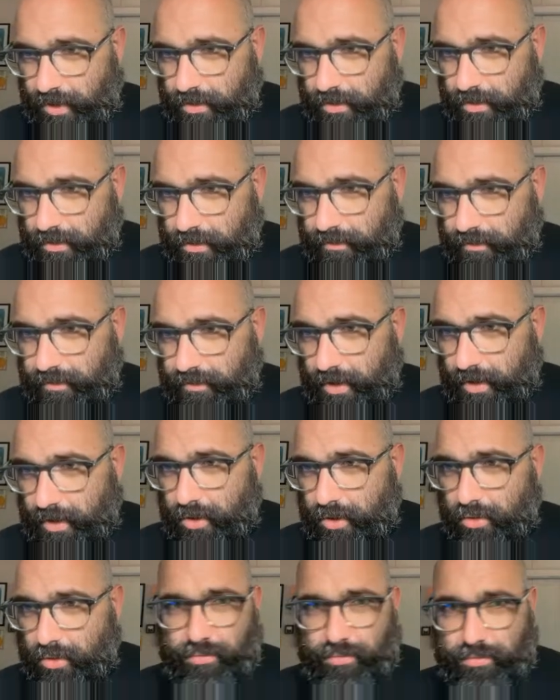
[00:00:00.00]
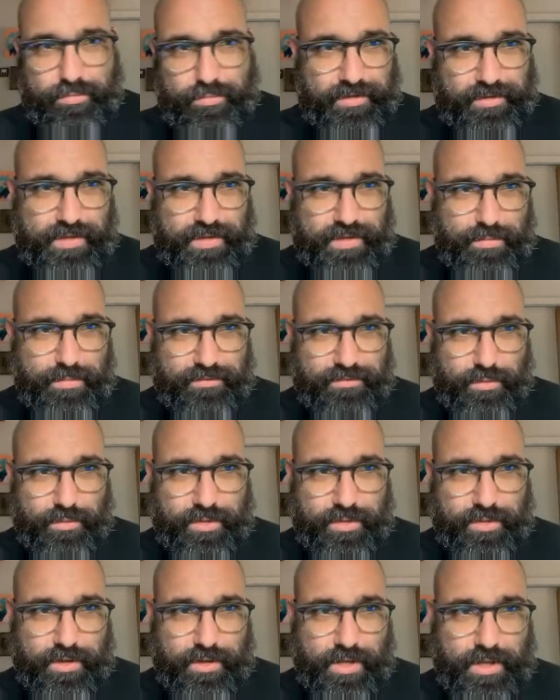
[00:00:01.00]
so let's keep messing with
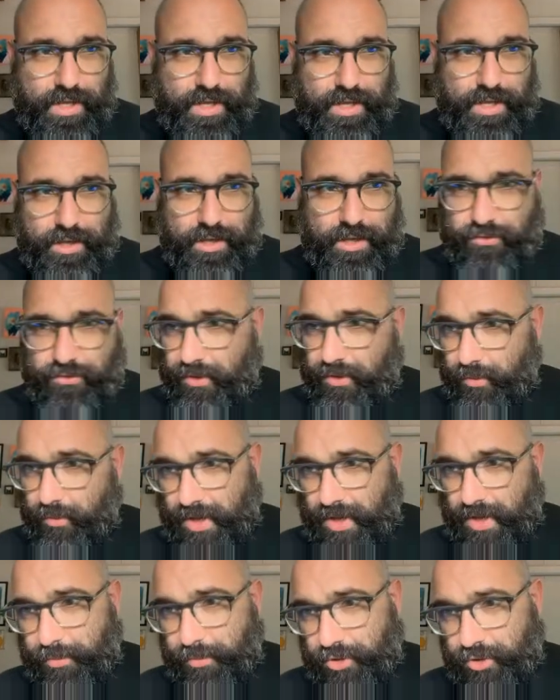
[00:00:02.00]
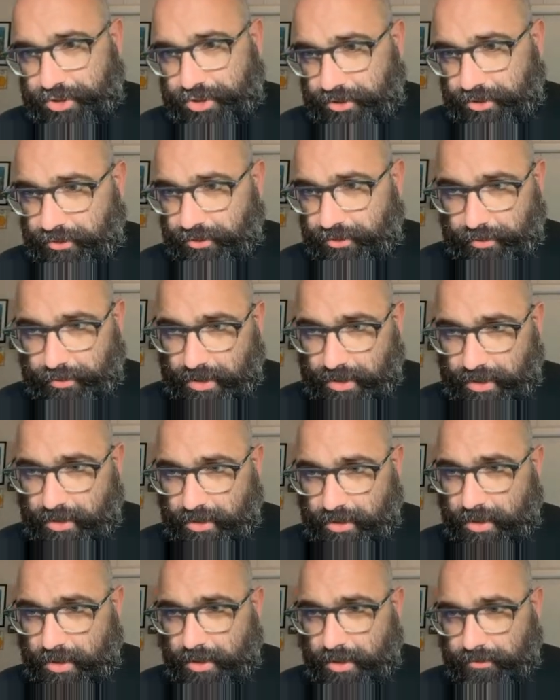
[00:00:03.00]
it. Here's the thing: we got to push it too. We got to
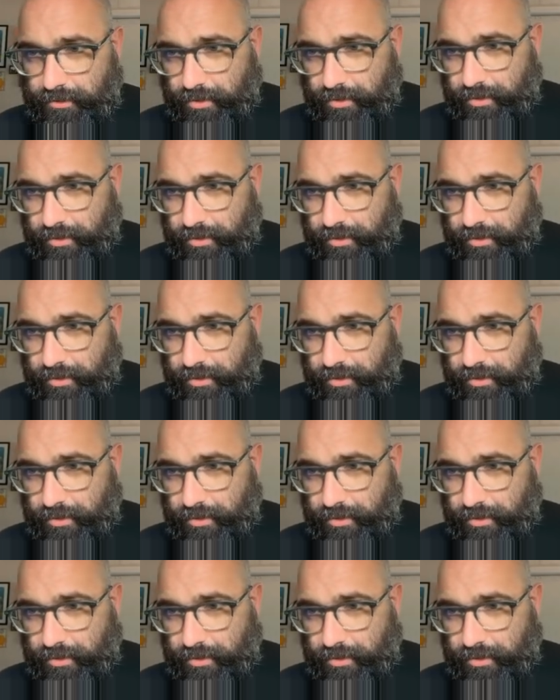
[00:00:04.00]
so